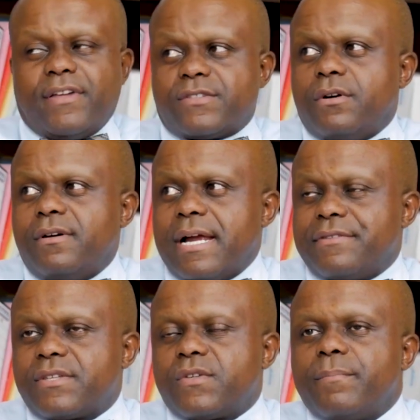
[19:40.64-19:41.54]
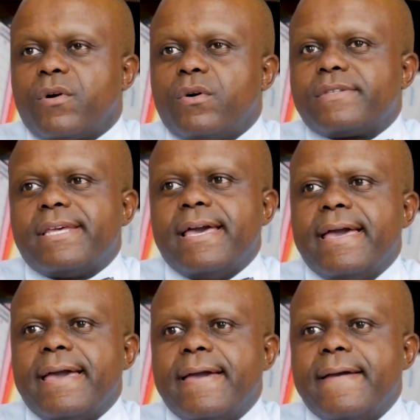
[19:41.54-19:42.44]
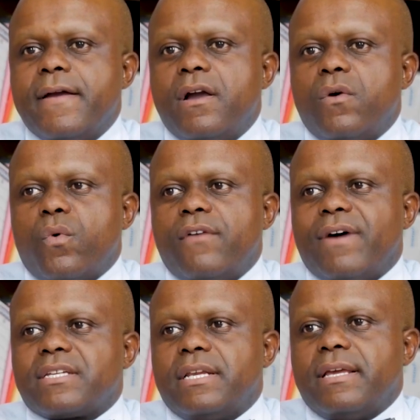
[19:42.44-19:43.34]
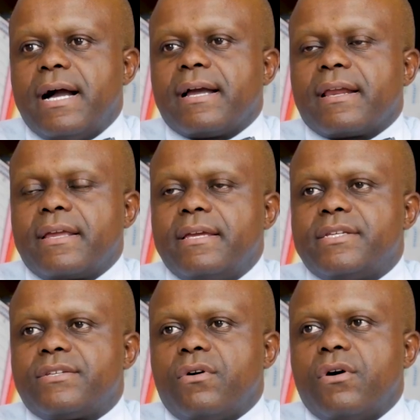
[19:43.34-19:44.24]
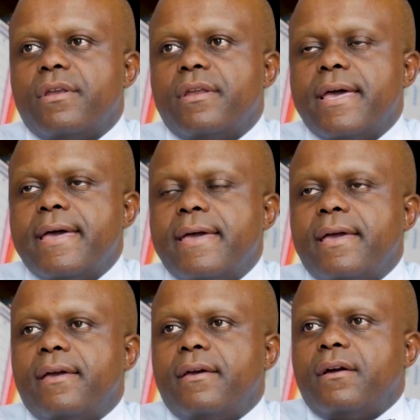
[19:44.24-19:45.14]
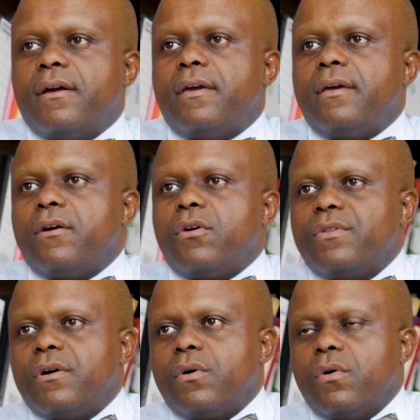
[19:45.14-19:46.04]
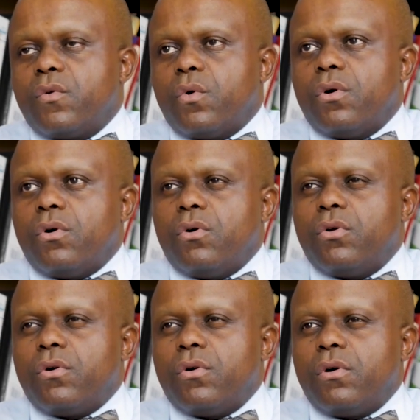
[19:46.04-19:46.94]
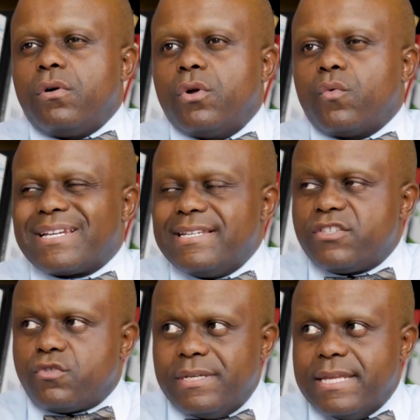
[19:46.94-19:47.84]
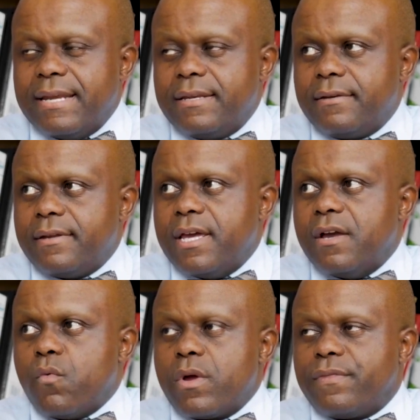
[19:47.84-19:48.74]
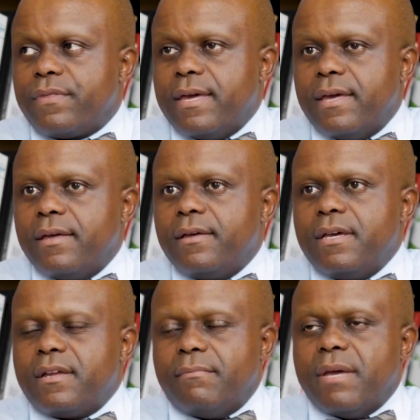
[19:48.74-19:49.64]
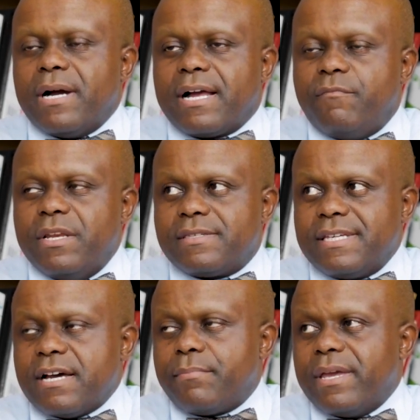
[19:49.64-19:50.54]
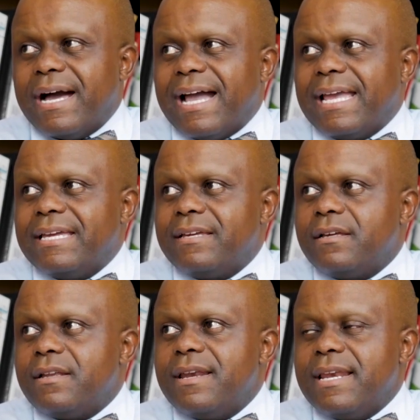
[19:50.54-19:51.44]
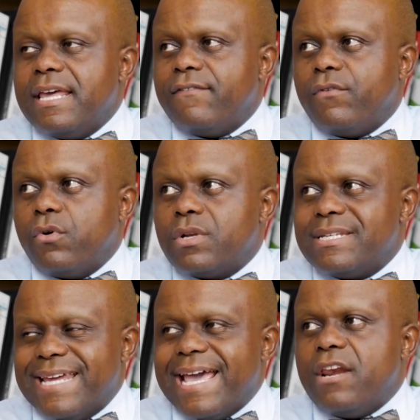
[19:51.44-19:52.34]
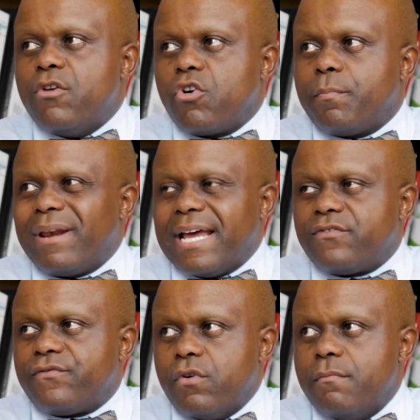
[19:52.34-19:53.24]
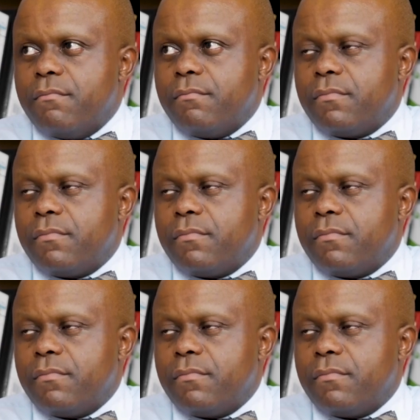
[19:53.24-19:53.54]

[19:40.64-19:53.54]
think so because we have actually agreed on what needs to be done with. Remember, government has set up a high-level dialogue platform,